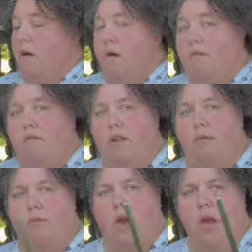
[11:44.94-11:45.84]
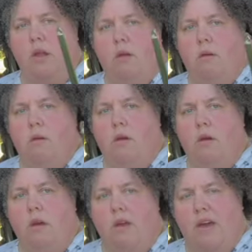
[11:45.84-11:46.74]
Phillips head.
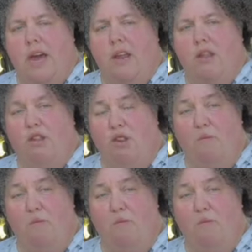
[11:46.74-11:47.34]
Kind of the two